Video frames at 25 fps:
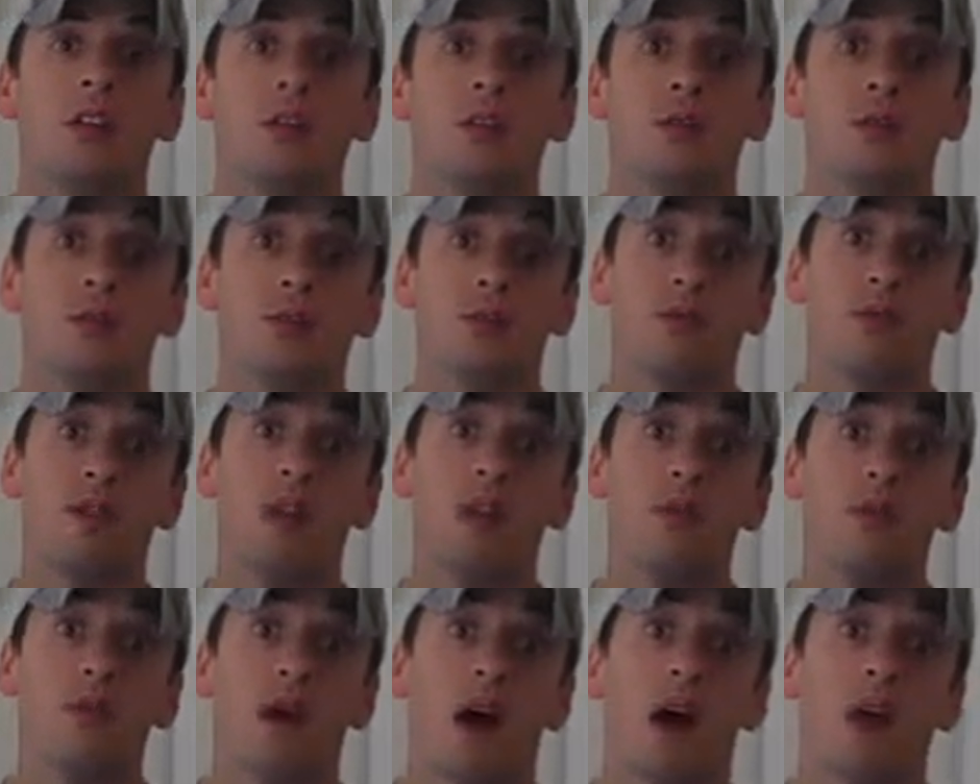So it's a
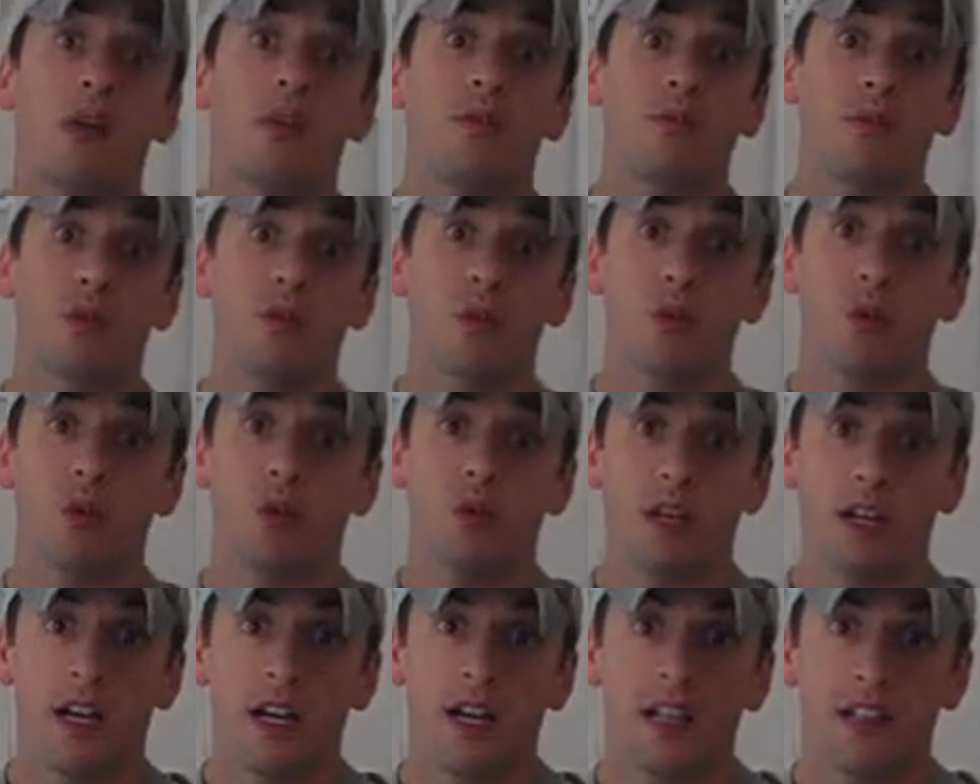really powerful
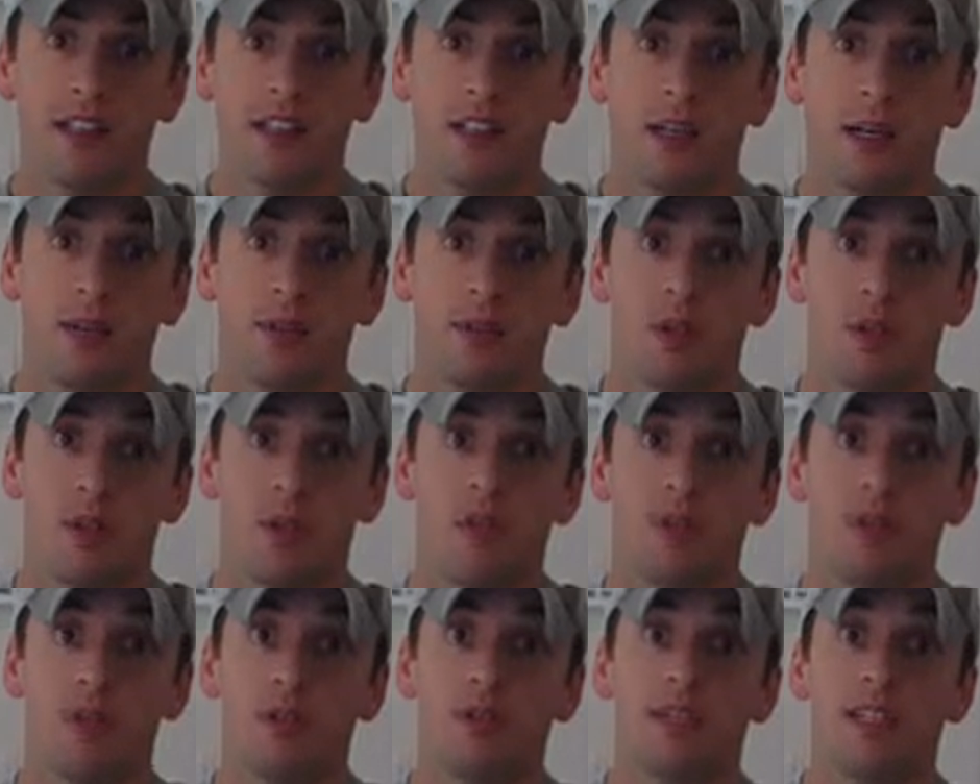core concept
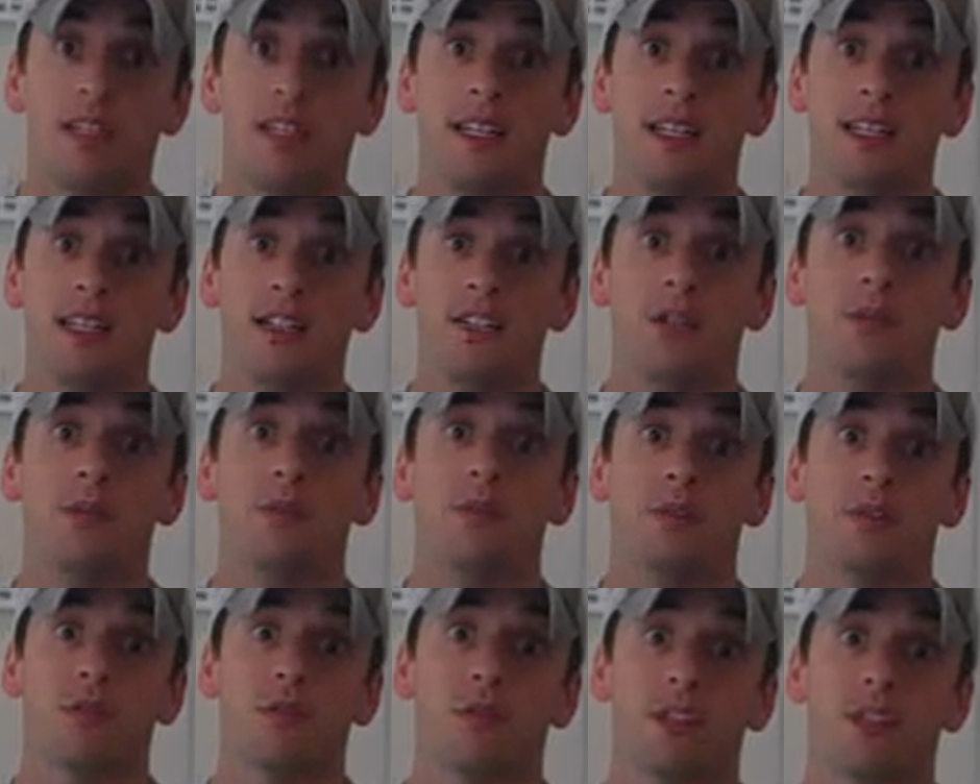and one you need
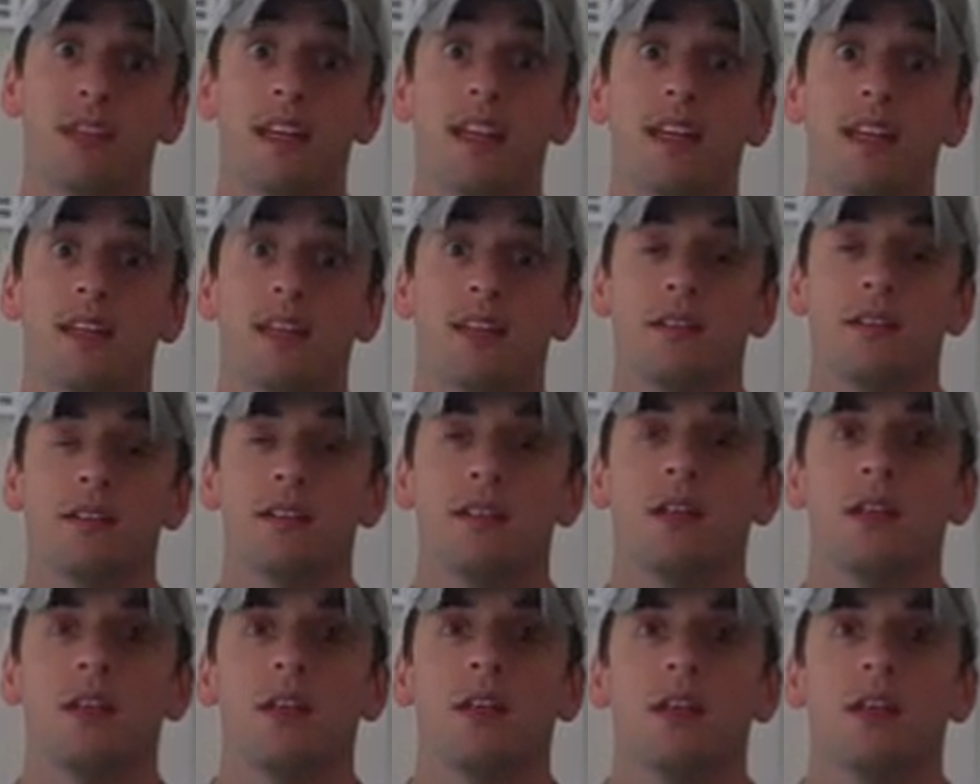to understand.